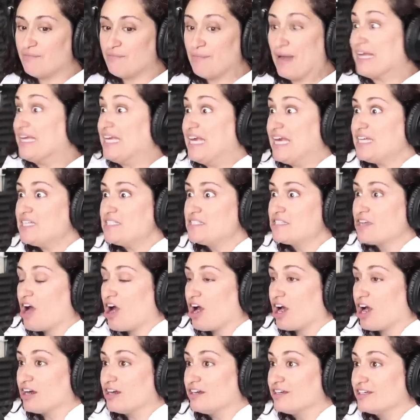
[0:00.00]
My kids
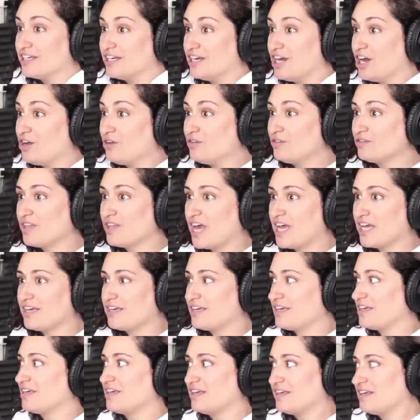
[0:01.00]
are, you know,
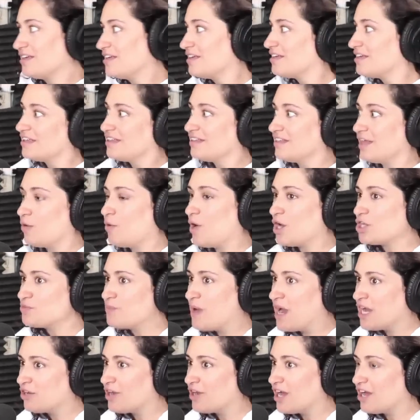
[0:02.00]
like they
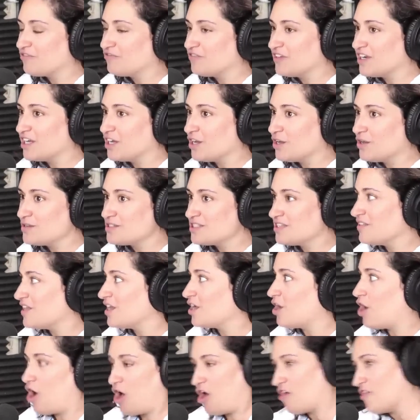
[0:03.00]
watch Minecraft videos and
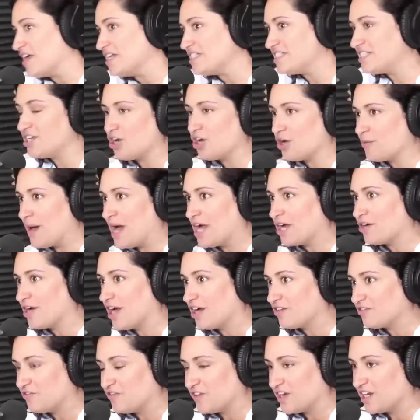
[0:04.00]
then all they see are
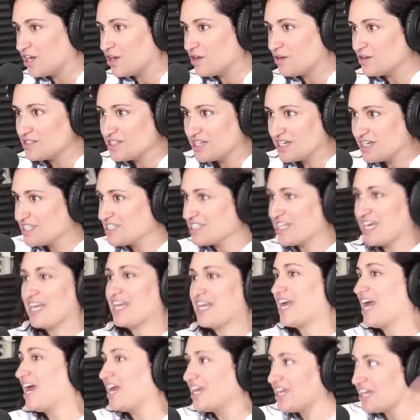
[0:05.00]
Minecraft videos. And it's
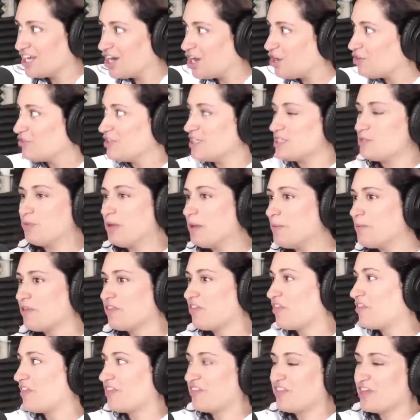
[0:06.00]
like, you know, these
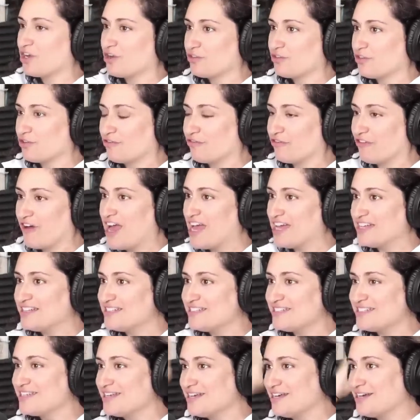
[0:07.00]
people that they think are their
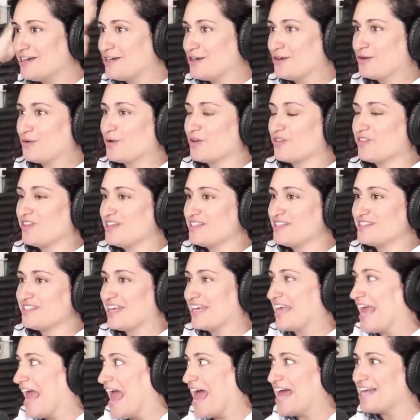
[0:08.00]
friends who are these
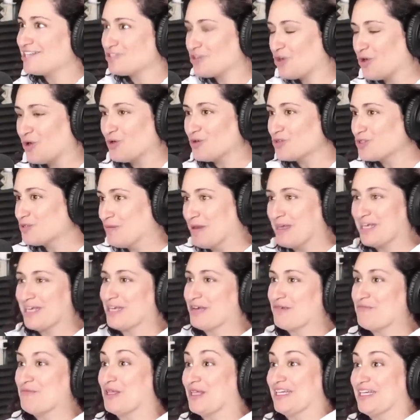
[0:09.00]
like assholes
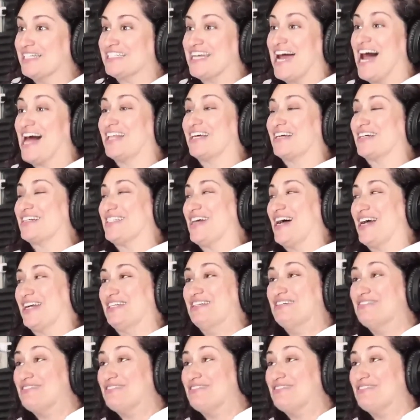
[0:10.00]
making a million dollars on